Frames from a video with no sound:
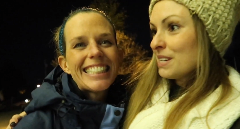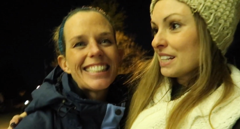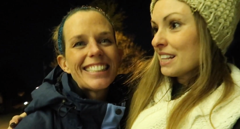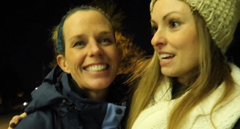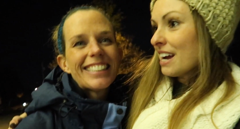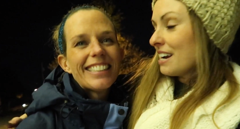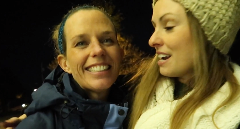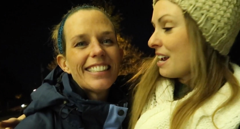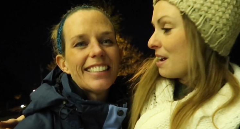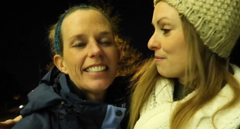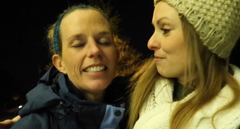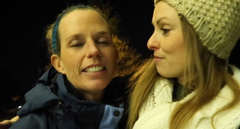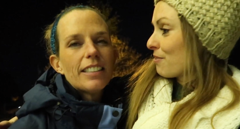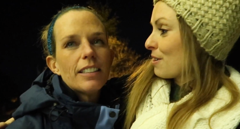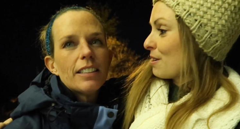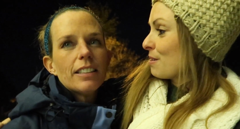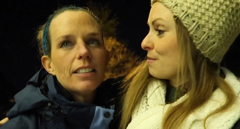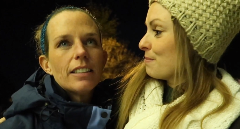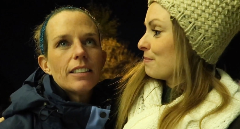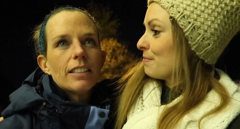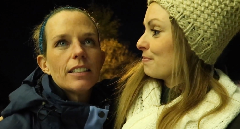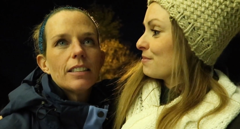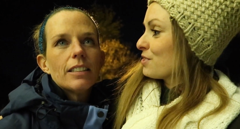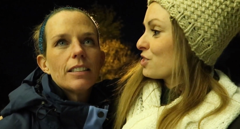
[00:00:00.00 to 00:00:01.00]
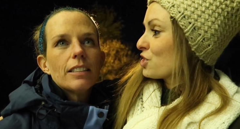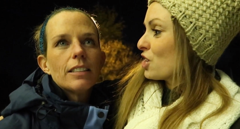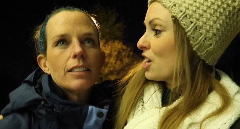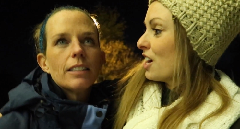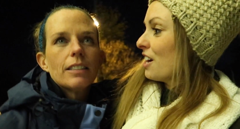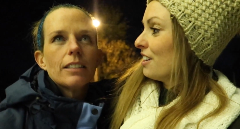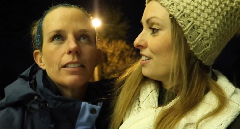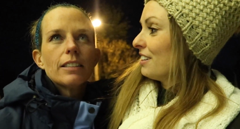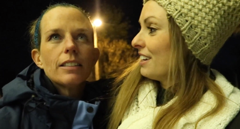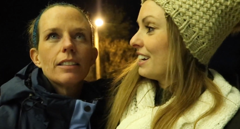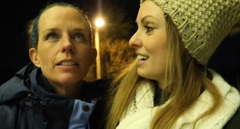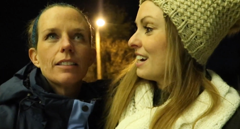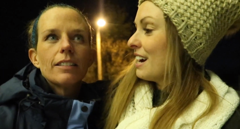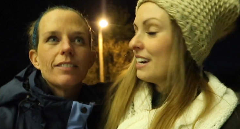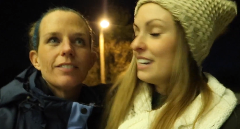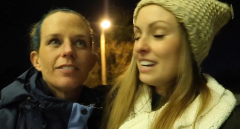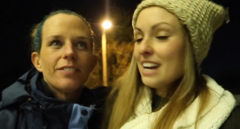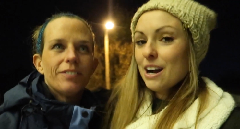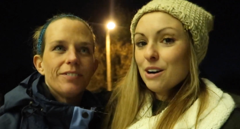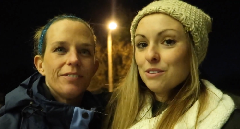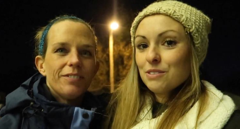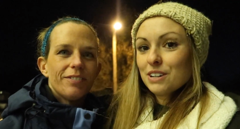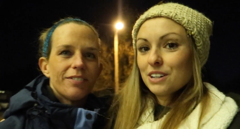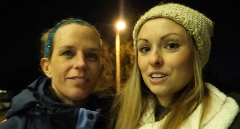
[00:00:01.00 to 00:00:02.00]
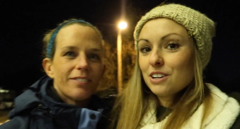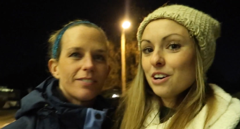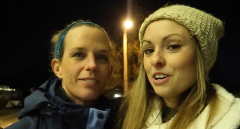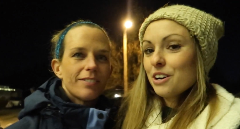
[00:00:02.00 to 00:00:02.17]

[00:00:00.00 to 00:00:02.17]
Speaker 1: getting that name from Shell, and I now want to